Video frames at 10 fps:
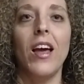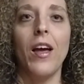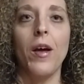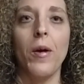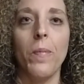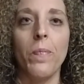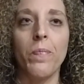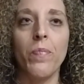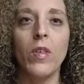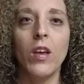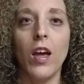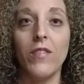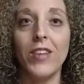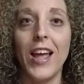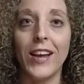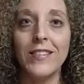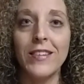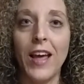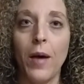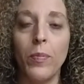kind of a next
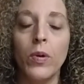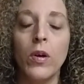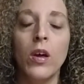step,